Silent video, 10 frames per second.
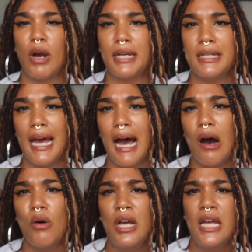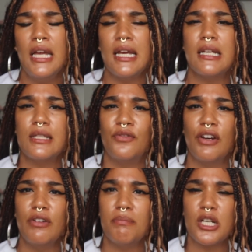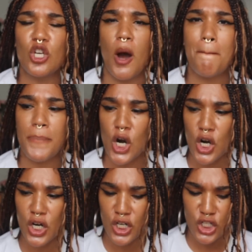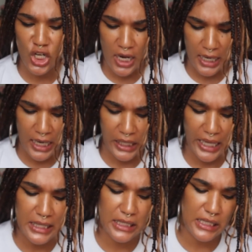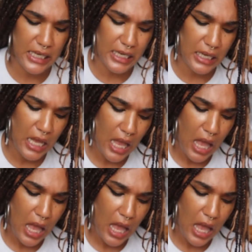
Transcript: Right now, it is very much a purge, a cleansing,